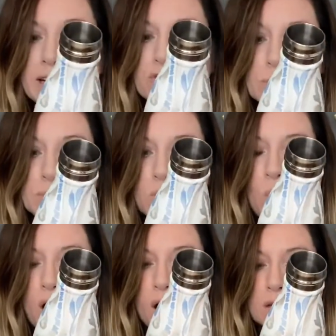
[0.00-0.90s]
triple
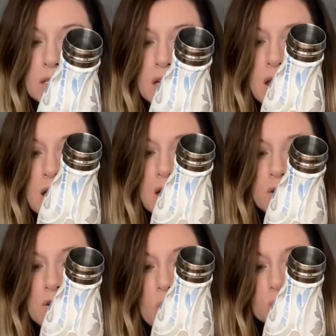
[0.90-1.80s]
walled,
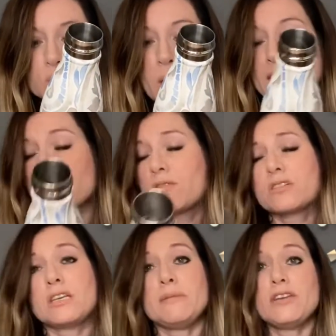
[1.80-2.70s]
no sweat, so there's
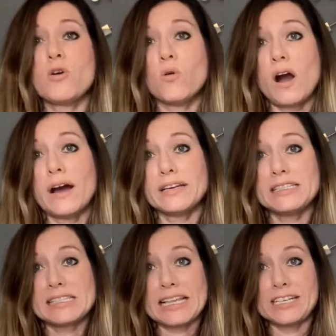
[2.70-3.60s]
gonna be no
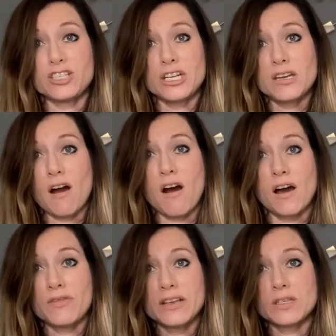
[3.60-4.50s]
condensation
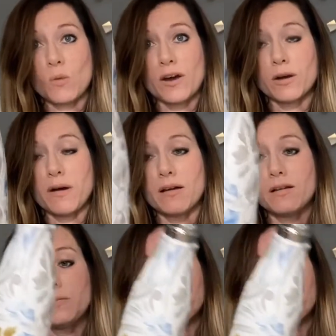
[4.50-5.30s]
on this water bottle.